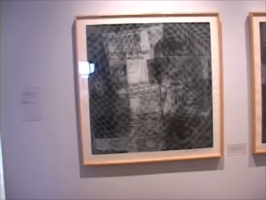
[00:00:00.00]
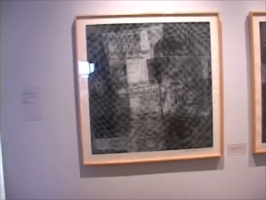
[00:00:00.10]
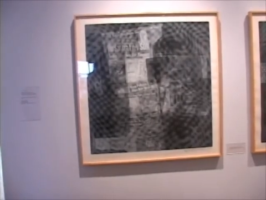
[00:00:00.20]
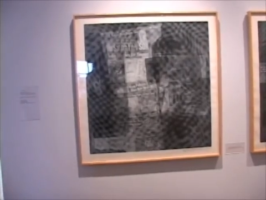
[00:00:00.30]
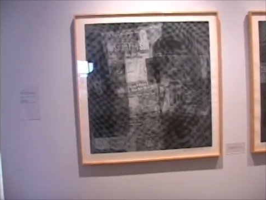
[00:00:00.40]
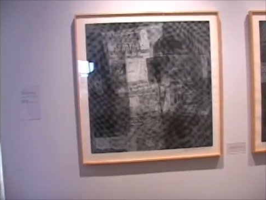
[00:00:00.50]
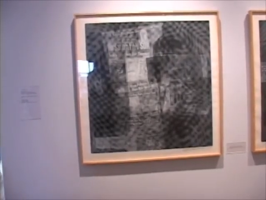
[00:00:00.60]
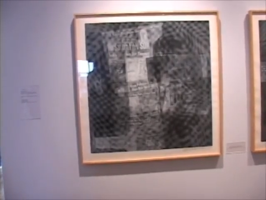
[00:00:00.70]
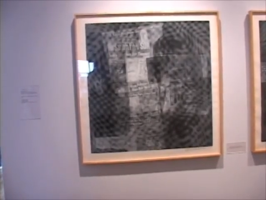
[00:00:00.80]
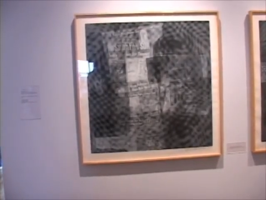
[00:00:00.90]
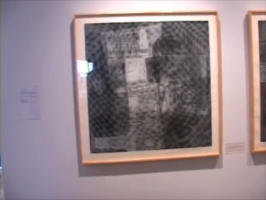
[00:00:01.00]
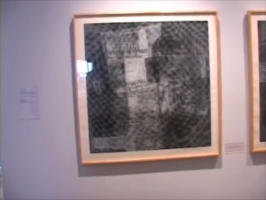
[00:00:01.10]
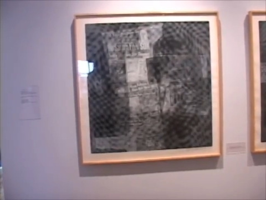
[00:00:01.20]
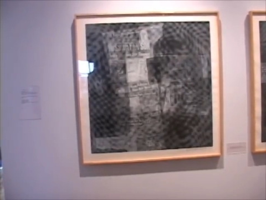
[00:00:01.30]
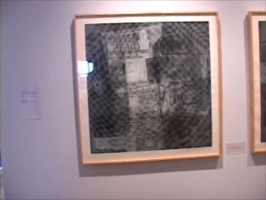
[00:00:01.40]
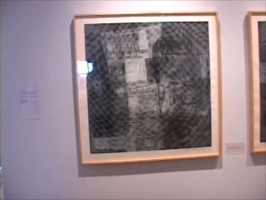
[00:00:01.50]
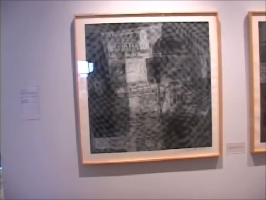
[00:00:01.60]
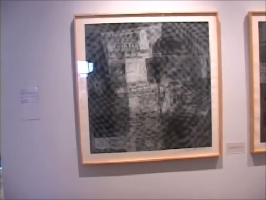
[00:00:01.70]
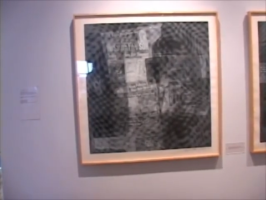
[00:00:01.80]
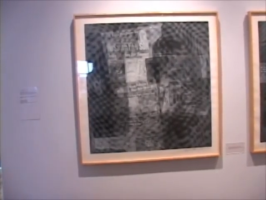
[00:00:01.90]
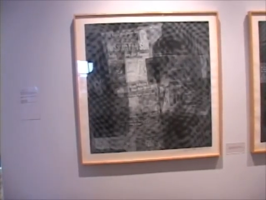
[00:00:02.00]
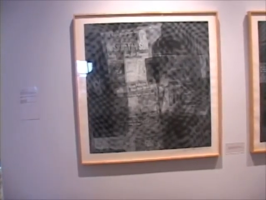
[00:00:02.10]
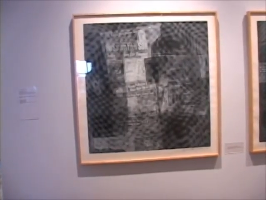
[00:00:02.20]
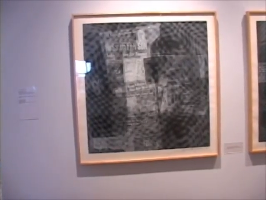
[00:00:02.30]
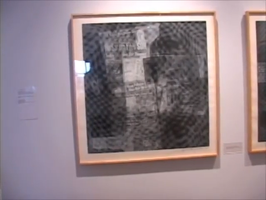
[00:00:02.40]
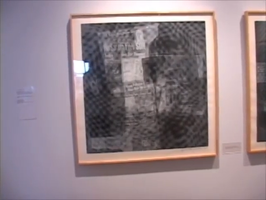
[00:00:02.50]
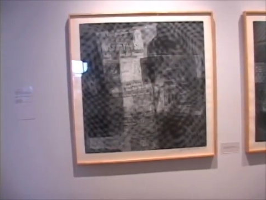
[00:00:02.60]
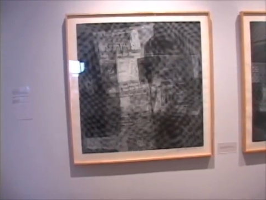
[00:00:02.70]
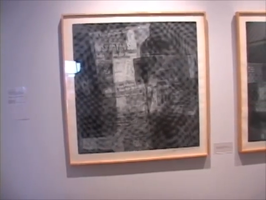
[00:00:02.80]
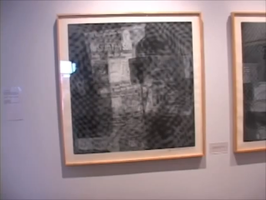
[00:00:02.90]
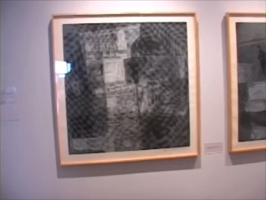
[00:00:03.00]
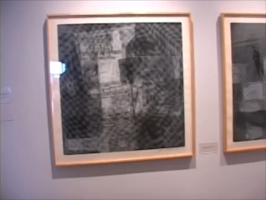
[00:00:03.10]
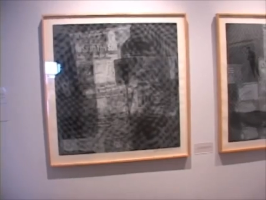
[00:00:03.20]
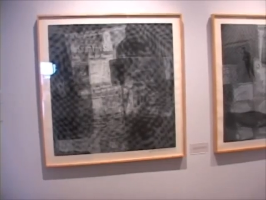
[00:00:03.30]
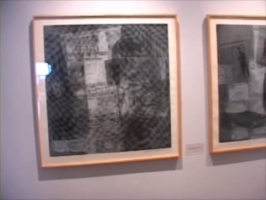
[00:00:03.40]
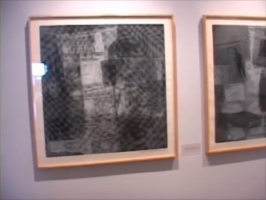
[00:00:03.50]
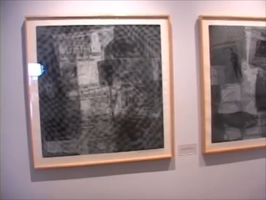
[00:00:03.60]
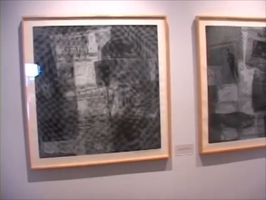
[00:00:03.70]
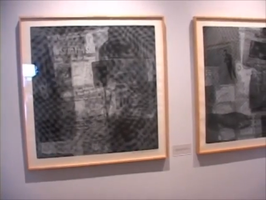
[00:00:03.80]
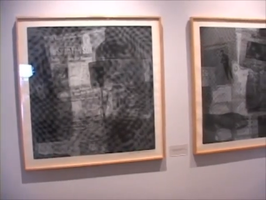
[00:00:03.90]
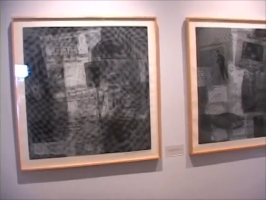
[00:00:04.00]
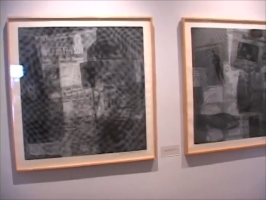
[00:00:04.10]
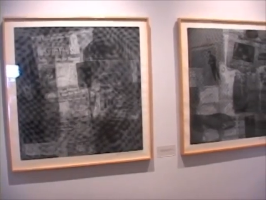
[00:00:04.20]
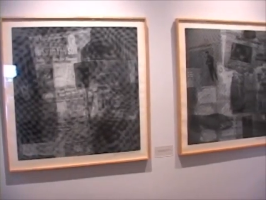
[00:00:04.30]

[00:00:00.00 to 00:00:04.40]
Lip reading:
(no speaker visible)